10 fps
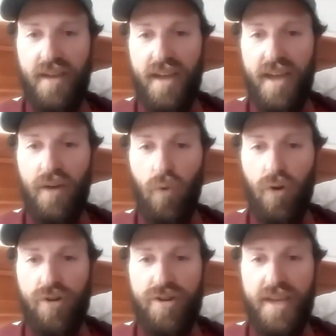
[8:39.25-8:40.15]
in
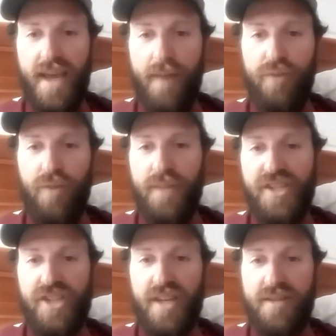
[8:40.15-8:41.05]
order to get
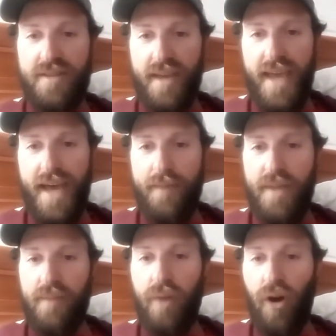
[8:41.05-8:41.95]
permission to camp
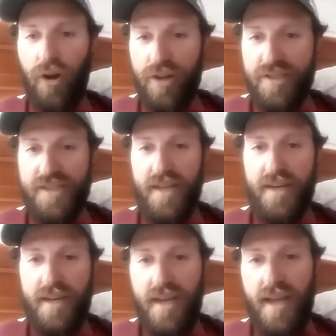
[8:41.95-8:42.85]
in parks
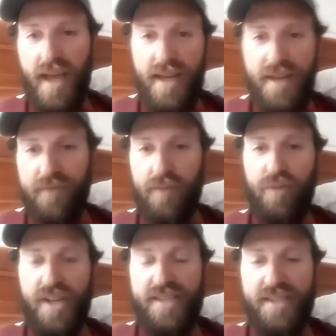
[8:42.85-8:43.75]
and in different
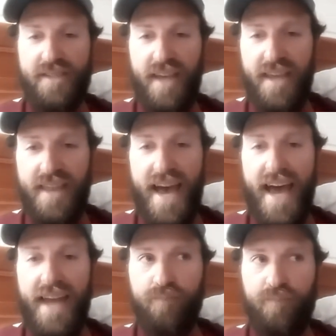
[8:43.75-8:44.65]
places like
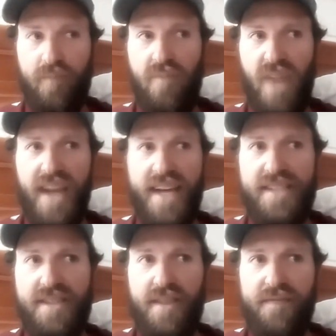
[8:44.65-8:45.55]
that. I
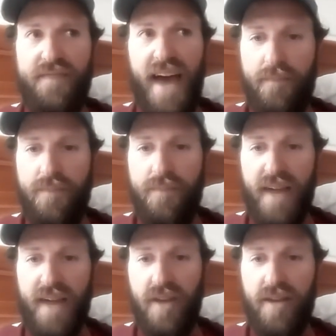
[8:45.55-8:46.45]
guess the fact that
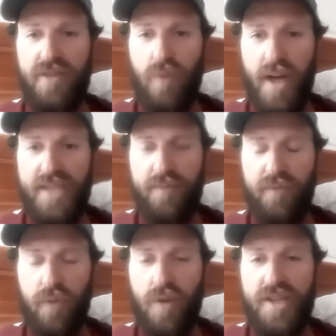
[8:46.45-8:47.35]
I've done it twice
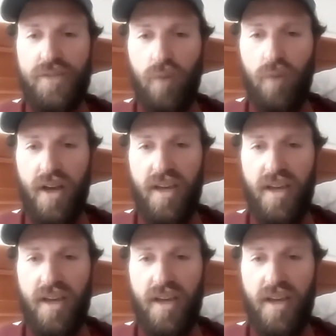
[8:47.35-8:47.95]
before this walk